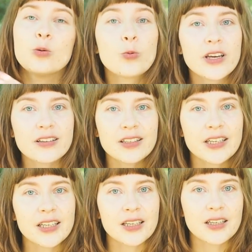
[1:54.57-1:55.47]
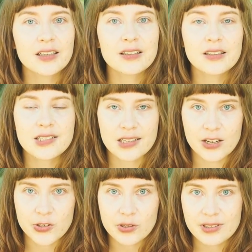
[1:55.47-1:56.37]
weekly
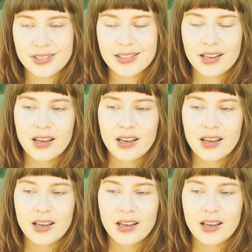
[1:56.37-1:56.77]
schedules.